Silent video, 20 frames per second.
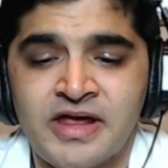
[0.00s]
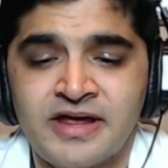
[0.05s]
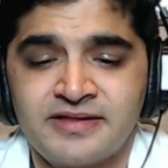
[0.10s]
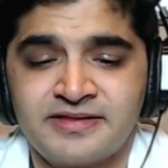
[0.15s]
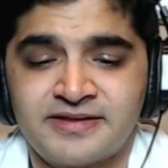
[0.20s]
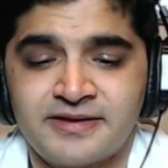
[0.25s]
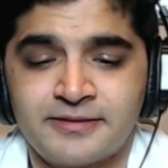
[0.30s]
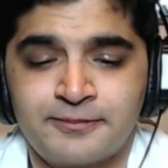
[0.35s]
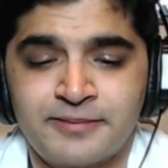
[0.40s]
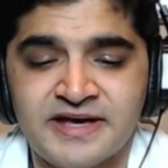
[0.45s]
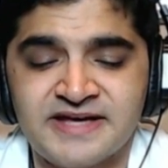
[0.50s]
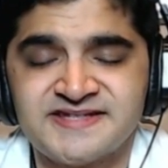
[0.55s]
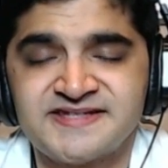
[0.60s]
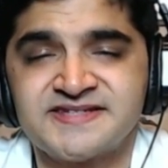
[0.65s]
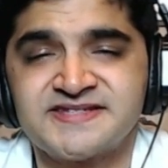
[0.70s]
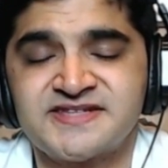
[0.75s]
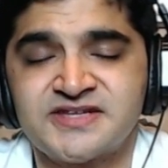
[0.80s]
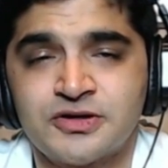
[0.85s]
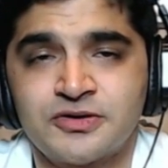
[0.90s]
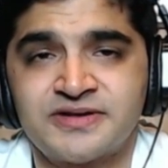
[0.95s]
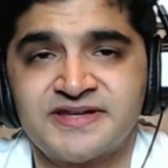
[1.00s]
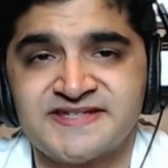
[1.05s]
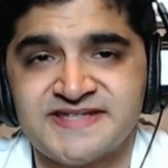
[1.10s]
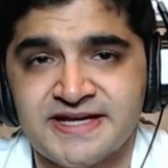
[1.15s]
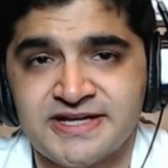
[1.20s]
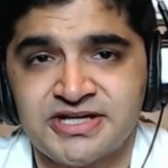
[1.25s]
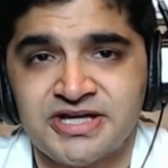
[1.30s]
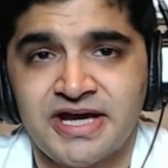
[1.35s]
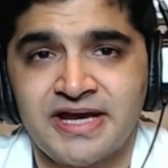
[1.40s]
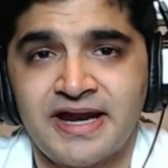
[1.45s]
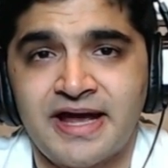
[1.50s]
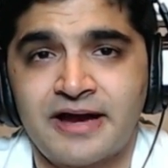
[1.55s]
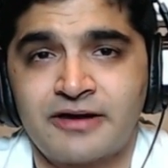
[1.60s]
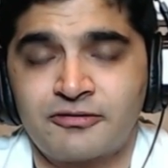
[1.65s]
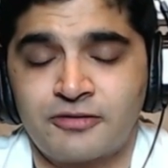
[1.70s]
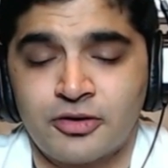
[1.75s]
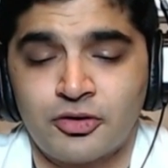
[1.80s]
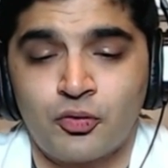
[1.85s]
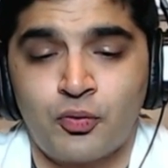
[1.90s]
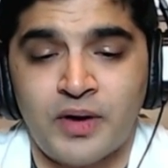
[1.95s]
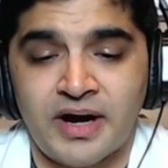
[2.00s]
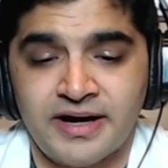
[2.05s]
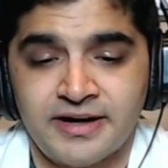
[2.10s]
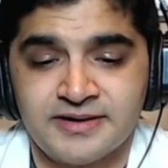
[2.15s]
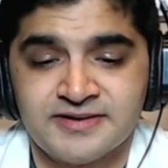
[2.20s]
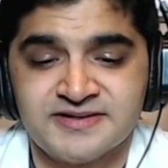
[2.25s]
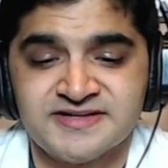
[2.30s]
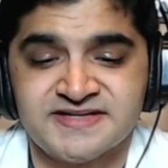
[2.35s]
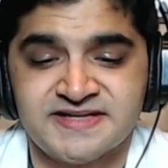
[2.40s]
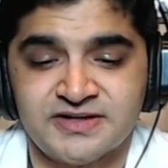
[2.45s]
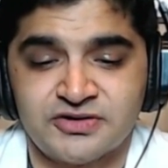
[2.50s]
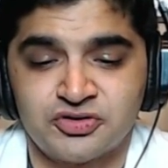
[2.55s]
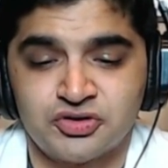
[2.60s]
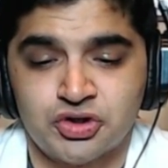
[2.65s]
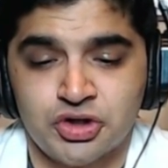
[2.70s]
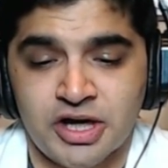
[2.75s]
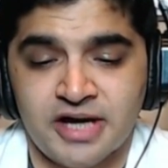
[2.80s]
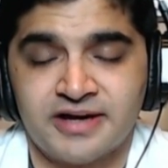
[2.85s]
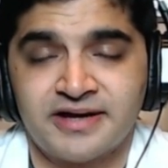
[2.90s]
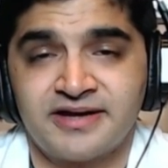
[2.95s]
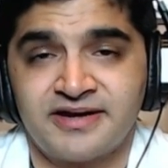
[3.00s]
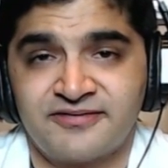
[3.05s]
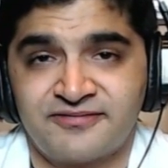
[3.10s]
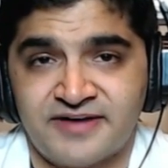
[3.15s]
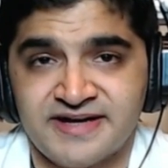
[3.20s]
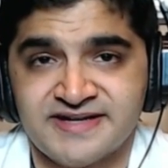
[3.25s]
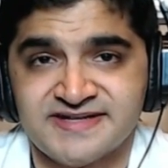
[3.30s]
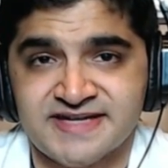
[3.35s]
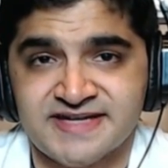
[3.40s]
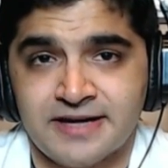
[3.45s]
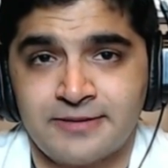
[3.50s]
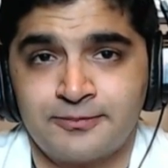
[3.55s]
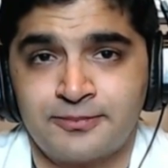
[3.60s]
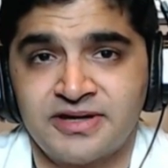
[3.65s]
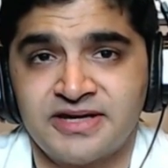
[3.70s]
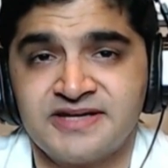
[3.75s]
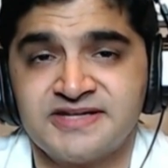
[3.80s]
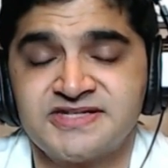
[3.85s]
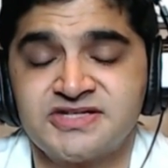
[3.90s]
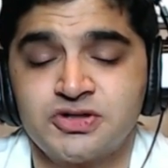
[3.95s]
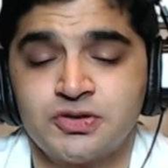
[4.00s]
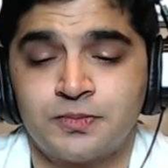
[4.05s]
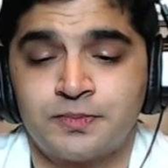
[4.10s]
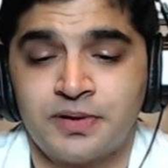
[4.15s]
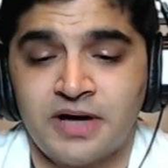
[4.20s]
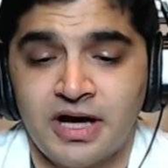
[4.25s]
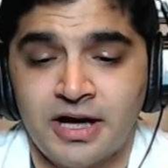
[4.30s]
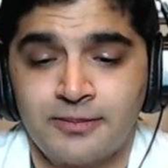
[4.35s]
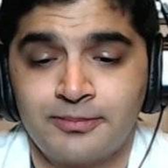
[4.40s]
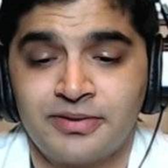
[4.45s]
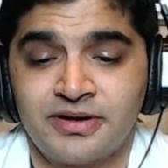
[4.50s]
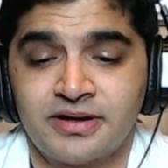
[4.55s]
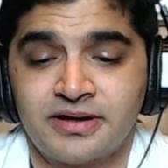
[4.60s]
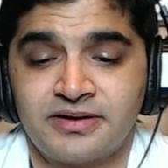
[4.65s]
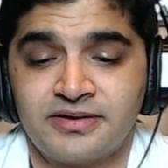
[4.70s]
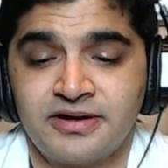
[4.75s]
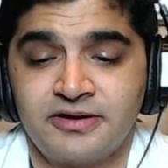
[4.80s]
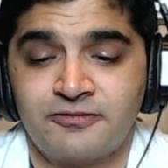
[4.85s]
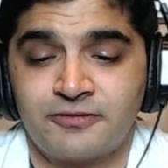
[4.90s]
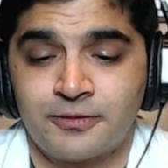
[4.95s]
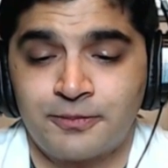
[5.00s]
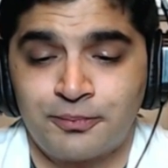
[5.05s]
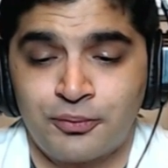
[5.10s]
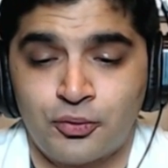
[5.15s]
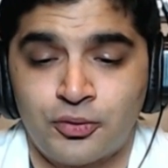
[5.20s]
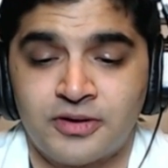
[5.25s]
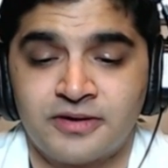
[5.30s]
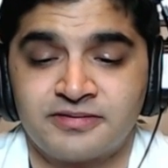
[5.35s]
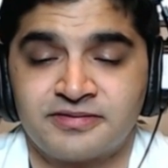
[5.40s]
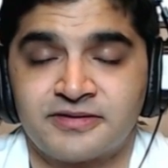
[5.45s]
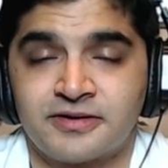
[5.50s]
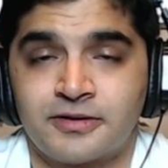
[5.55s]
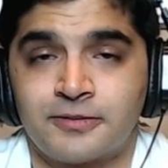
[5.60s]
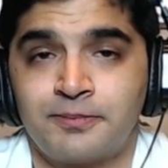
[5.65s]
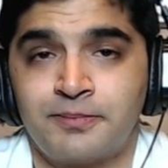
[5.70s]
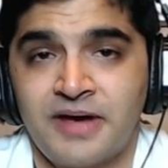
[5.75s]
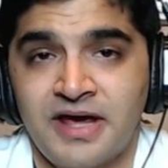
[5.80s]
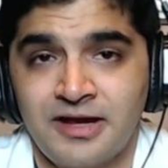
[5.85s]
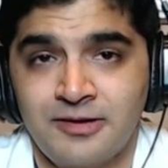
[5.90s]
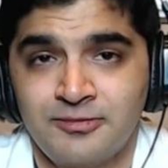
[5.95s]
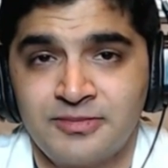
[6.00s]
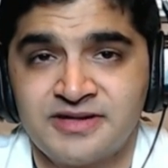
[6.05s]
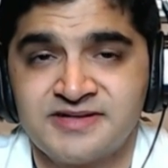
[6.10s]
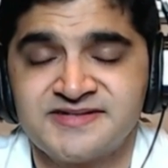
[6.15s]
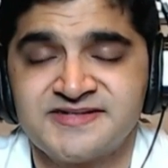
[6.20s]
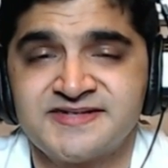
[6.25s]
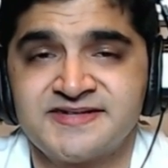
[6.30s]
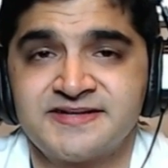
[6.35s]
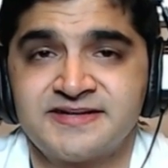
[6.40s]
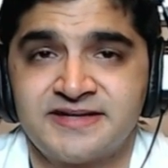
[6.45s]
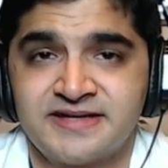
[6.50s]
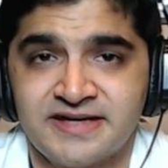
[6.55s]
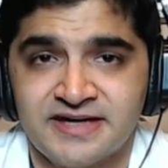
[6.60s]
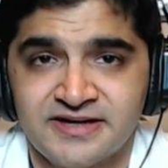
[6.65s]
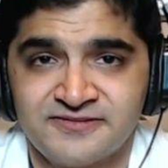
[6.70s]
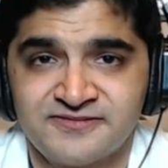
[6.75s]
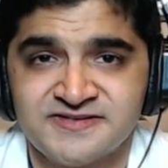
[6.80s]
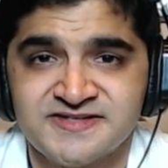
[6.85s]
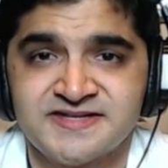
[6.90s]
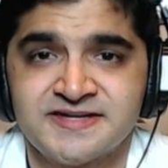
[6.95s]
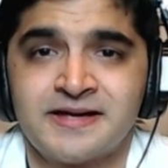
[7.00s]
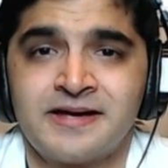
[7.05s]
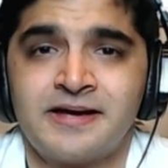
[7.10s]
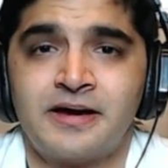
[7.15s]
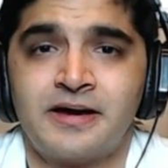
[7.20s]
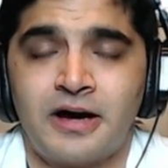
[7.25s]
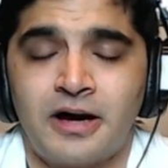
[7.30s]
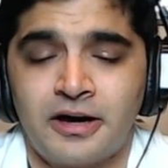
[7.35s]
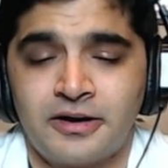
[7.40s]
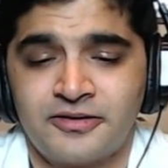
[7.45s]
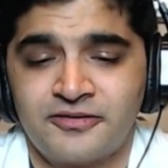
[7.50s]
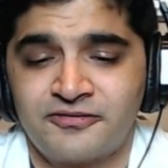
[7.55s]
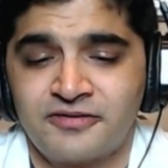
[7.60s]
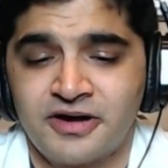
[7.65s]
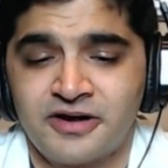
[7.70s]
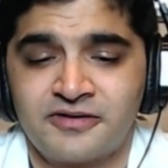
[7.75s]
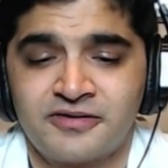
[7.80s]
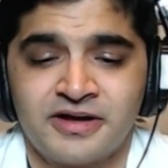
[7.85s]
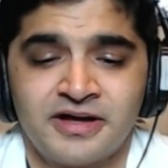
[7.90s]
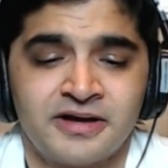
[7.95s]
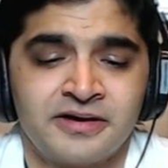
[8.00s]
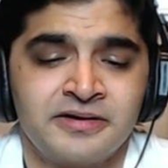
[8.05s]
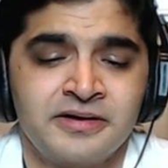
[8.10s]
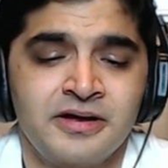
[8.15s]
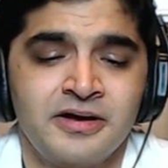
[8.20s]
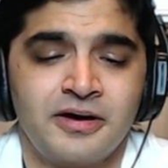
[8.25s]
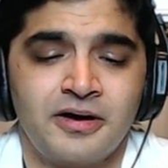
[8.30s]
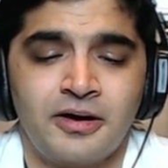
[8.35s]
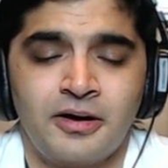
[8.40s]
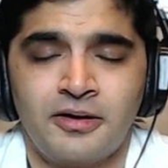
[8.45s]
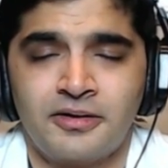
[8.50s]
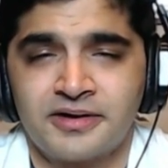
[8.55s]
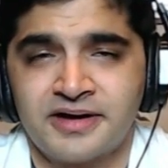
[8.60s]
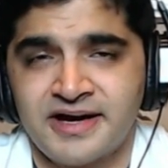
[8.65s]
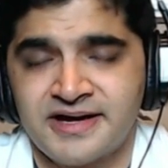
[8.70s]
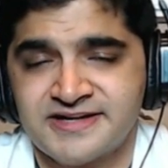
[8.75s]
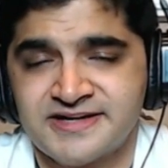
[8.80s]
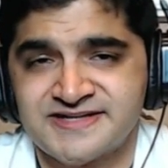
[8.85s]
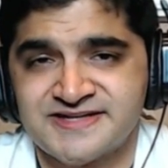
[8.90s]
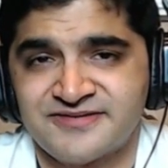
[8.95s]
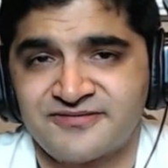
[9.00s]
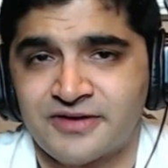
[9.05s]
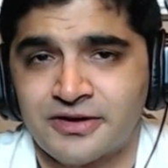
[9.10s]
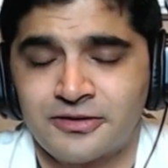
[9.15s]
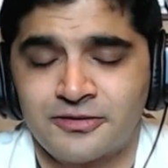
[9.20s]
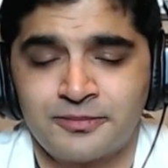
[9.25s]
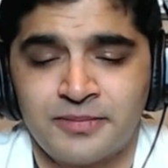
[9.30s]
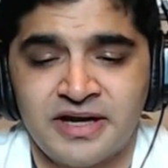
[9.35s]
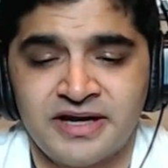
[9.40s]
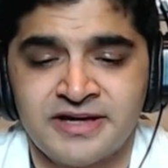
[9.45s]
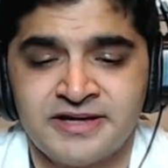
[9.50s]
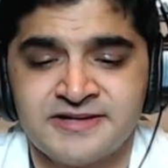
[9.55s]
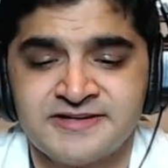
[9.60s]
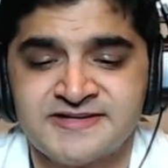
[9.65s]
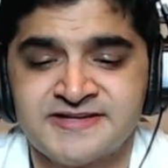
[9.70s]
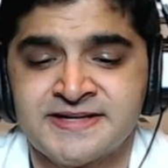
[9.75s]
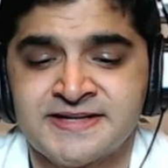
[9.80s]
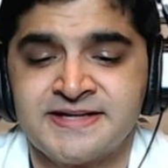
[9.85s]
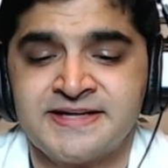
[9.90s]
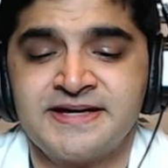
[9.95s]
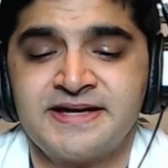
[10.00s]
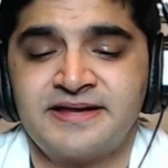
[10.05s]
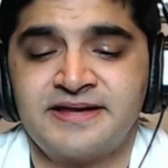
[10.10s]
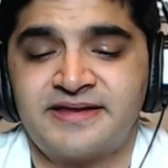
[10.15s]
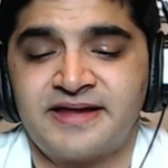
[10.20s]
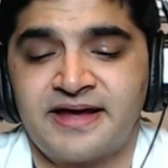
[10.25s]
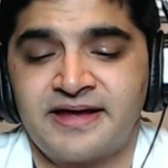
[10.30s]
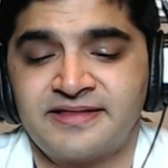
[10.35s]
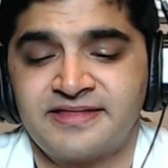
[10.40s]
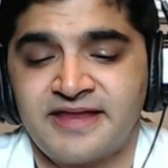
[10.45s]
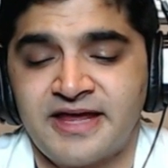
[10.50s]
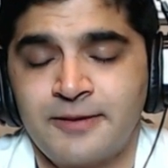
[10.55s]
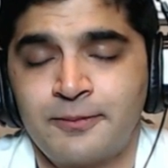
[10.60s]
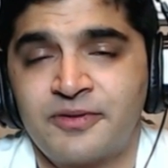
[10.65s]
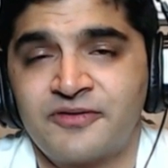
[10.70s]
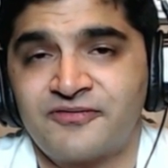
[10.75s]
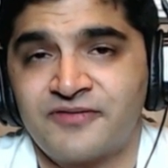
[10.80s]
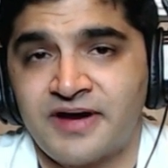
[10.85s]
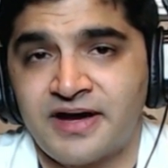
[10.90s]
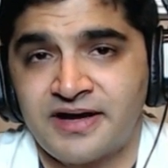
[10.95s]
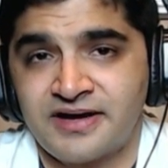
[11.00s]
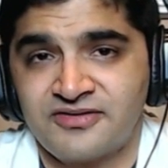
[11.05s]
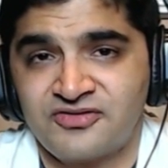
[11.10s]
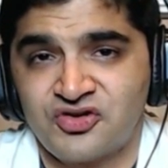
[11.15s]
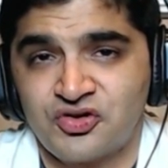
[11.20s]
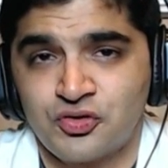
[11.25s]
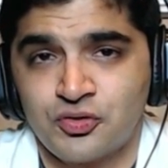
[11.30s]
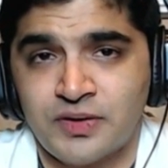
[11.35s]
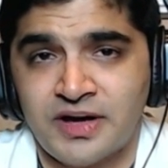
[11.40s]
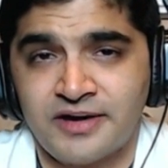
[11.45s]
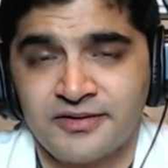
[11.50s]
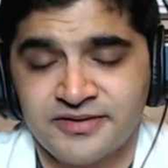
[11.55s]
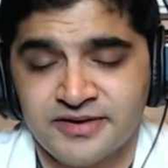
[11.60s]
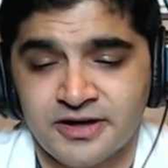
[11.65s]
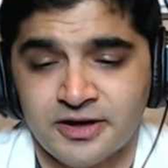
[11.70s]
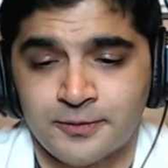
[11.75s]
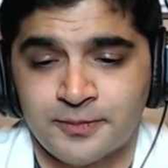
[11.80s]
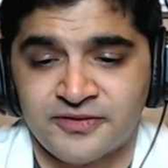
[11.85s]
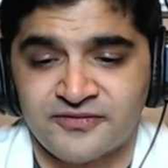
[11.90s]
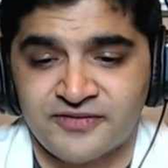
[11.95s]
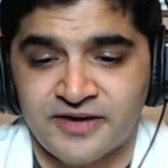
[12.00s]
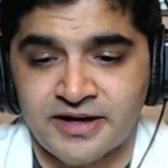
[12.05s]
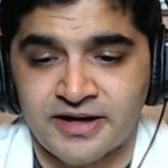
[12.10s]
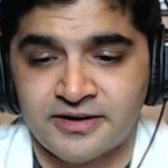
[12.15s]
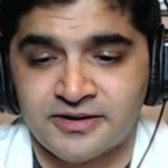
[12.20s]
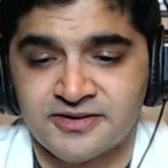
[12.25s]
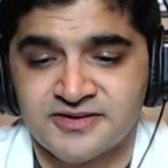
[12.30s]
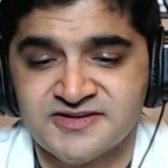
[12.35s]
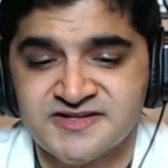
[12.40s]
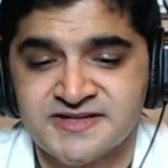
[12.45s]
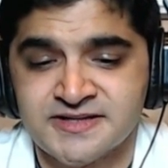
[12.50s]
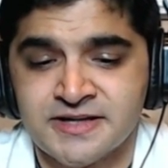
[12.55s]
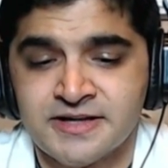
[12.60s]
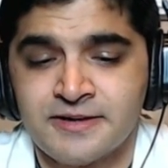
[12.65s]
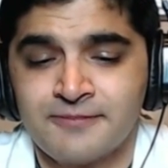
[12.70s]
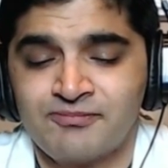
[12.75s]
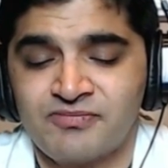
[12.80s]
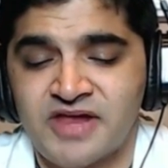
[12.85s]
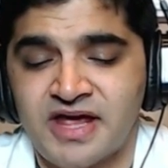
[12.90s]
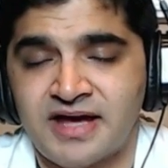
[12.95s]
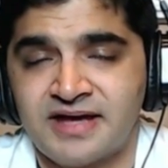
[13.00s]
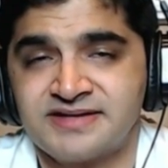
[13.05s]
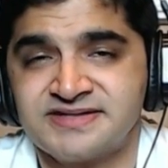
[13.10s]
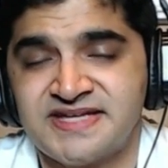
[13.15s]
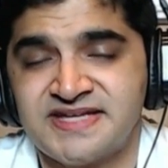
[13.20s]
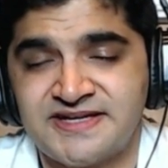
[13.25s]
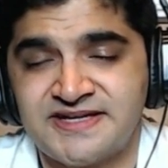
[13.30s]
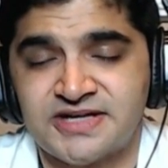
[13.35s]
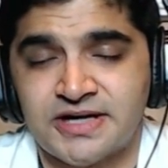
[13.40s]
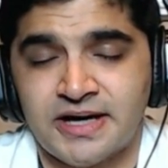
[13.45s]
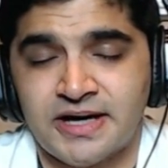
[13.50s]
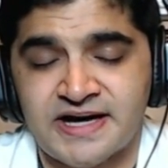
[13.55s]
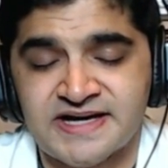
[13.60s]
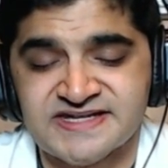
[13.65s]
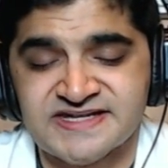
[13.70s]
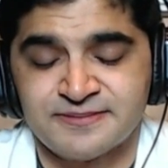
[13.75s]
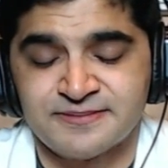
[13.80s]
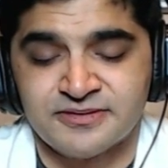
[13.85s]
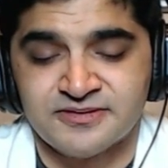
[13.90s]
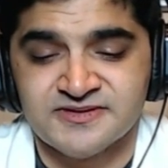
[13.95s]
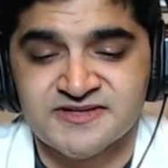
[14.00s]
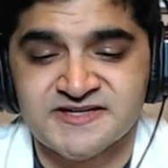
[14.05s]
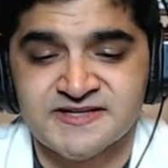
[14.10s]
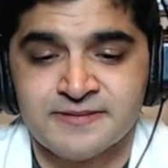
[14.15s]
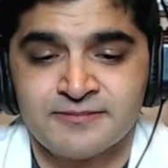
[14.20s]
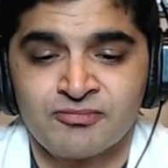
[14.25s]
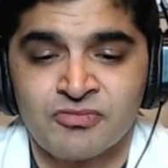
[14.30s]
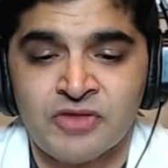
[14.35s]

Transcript: The Sunshine Act requires drug and device companies to publicly report their payments, gifts, honoraria, all kinds of other monies that they provide to healthcare providers and teaching hospitals.